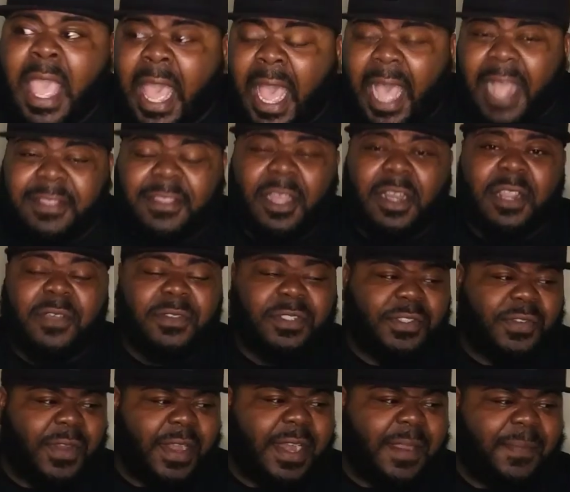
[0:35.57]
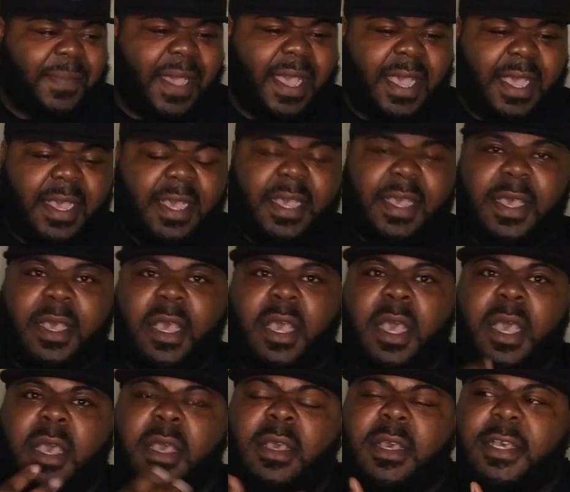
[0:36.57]
I thought it was created
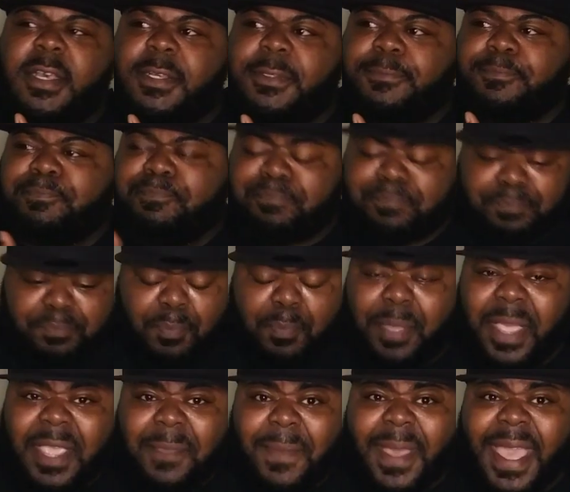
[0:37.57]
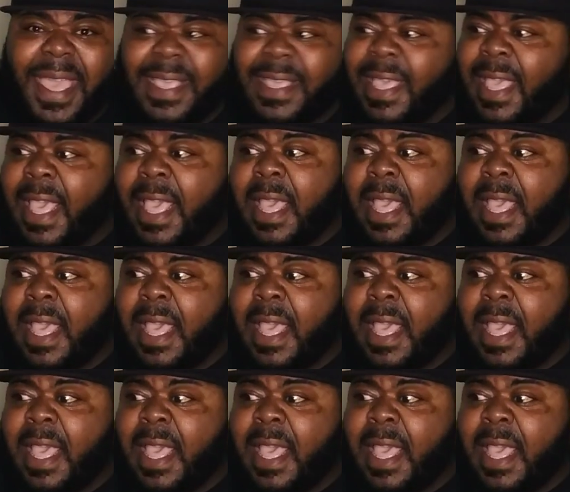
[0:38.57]
by Big Mac,